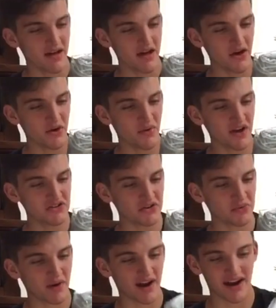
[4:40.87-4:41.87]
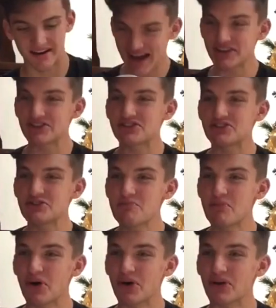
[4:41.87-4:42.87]
Oh, underwear. And a soup
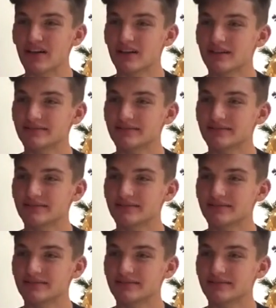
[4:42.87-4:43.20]
bowl.